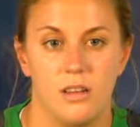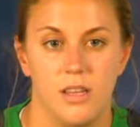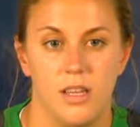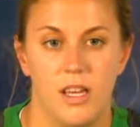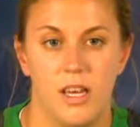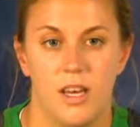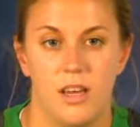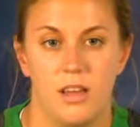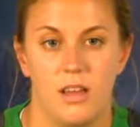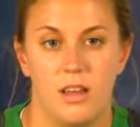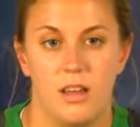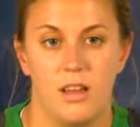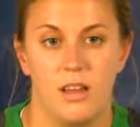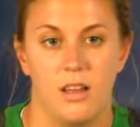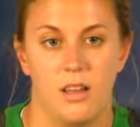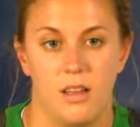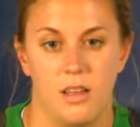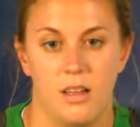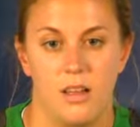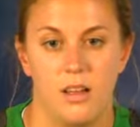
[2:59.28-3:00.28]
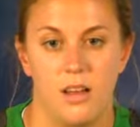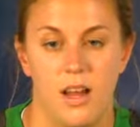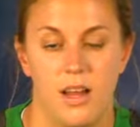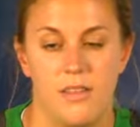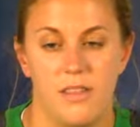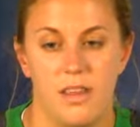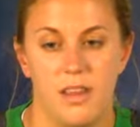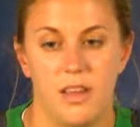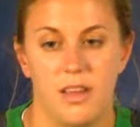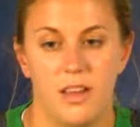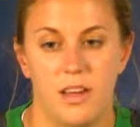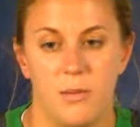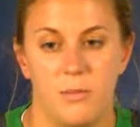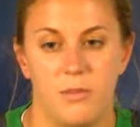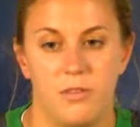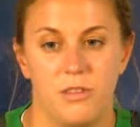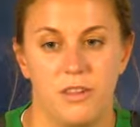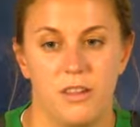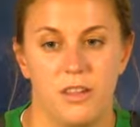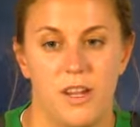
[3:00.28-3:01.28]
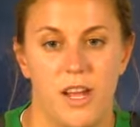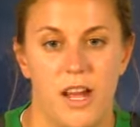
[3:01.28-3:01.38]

Yeah, I think a couple of good